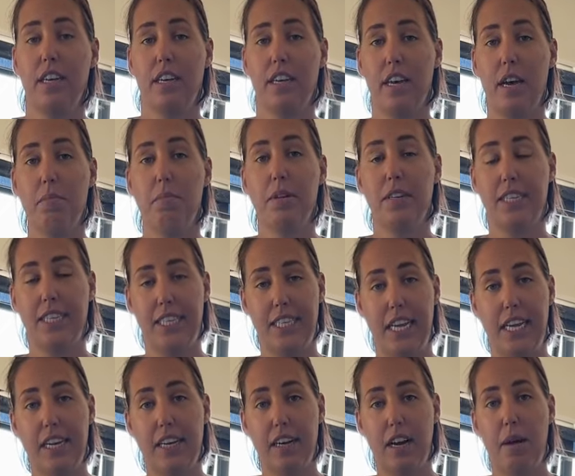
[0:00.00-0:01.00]
Yeah, but
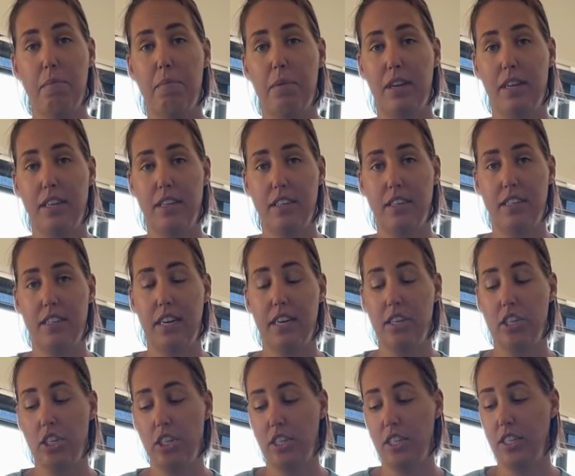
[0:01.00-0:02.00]
setting up little
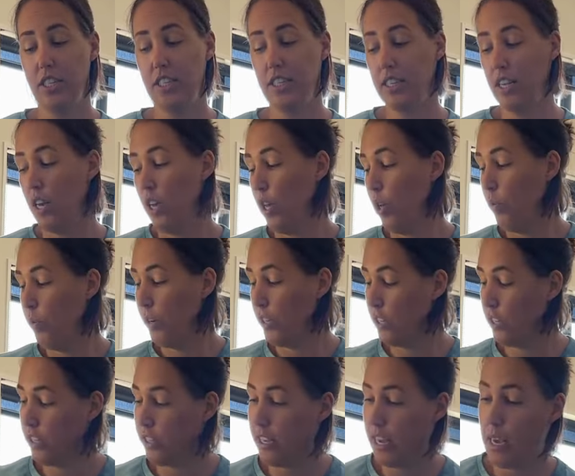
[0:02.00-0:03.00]
sessions where
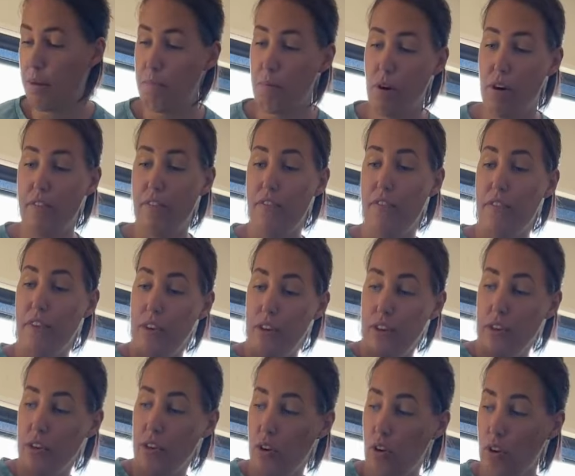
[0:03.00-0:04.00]
you tape off
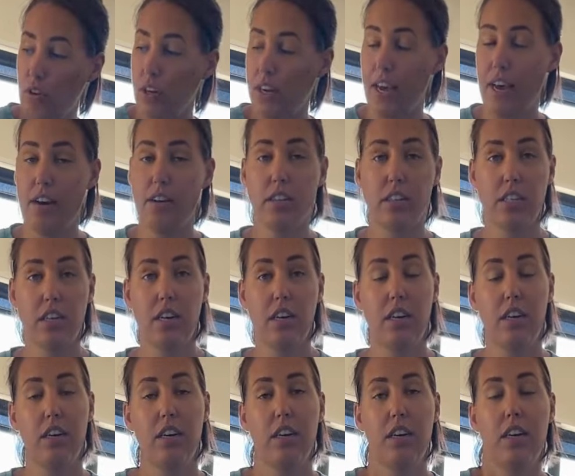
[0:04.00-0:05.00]
your whole
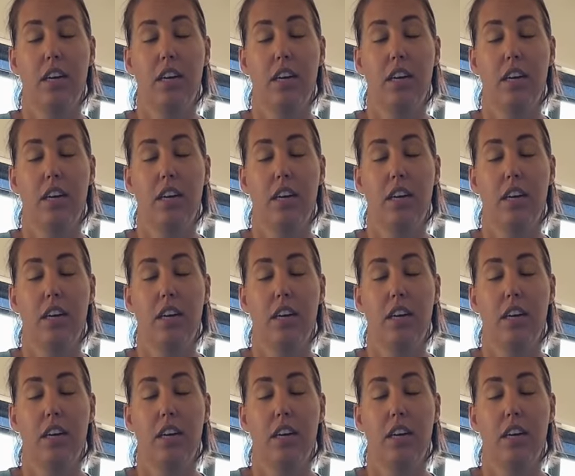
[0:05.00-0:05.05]
counter